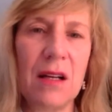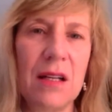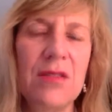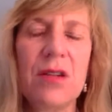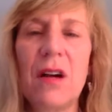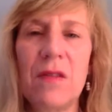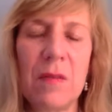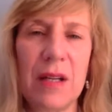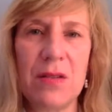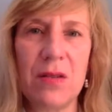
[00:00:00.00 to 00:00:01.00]

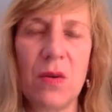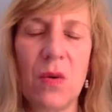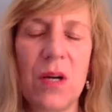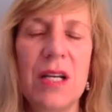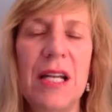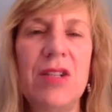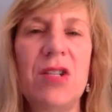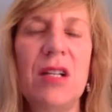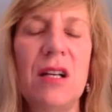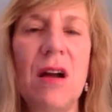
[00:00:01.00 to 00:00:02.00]
intergovernmental
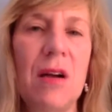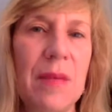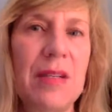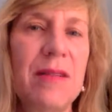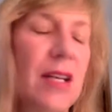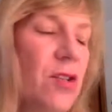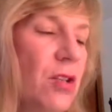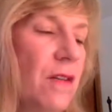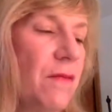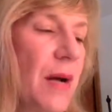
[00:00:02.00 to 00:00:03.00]
coordination and
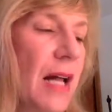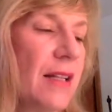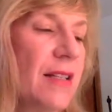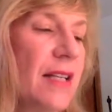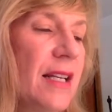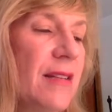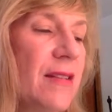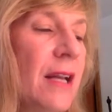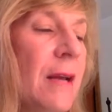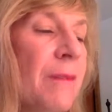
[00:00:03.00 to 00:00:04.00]
harmonization of policies,